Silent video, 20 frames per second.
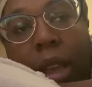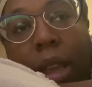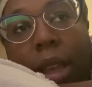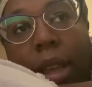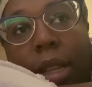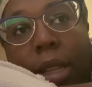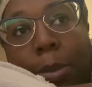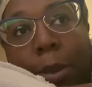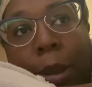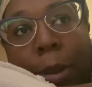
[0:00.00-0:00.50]

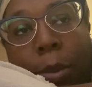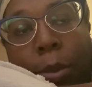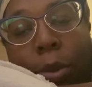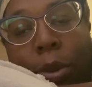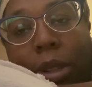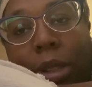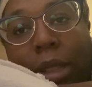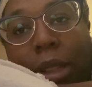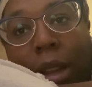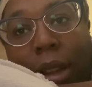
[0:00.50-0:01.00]
is people
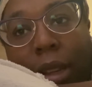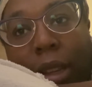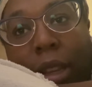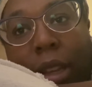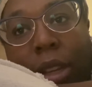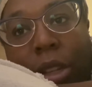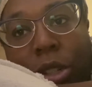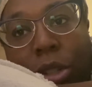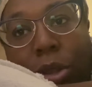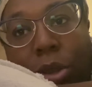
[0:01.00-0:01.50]
with lung
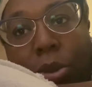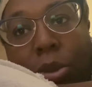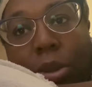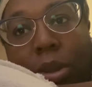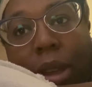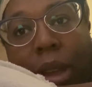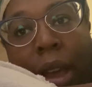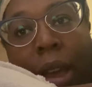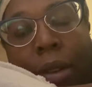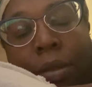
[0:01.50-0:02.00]
issues
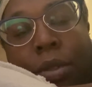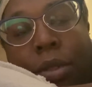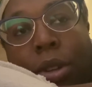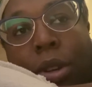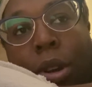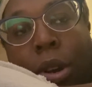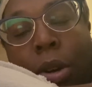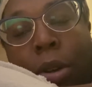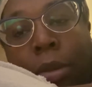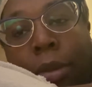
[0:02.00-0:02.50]
after
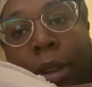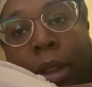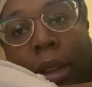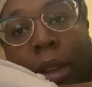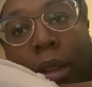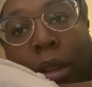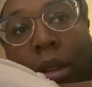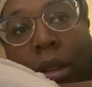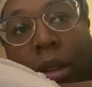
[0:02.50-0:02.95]
COVID.